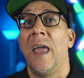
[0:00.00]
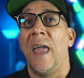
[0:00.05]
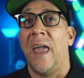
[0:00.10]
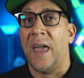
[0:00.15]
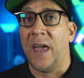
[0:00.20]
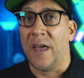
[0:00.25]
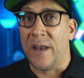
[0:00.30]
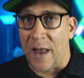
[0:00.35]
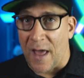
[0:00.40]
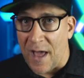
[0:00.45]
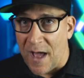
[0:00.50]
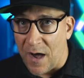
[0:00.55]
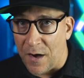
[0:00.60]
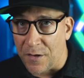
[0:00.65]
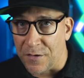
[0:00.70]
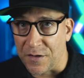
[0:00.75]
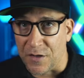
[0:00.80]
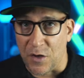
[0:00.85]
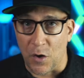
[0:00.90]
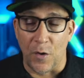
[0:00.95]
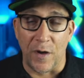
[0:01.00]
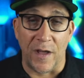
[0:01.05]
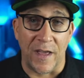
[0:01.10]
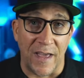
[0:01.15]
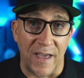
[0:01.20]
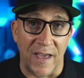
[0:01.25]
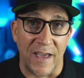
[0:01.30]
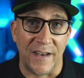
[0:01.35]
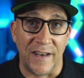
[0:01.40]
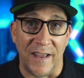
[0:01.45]
and how to go
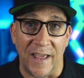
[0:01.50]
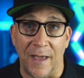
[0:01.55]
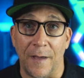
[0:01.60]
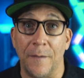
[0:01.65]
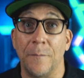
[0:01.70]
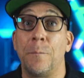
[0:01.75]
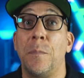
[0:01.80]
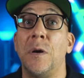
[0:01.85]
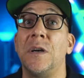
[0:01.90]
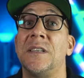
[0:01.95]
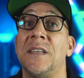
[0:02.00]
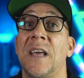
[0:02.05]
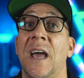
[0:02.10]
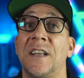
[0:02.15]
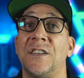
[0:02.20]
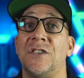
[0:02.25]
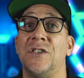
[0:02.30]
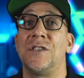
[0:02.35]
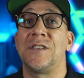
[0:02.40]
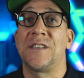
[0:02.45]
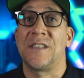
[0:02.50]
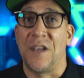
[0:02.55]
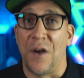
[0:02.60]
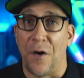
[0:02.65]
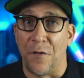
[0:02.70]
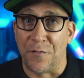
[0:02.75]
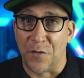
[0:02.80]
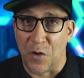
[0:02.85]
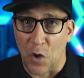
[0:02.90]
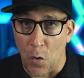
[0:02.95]
ahead and protect
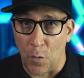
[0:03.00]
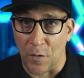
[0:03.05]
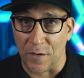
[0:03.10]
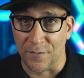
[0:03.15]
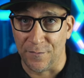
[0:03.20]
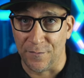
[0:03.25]
yourself going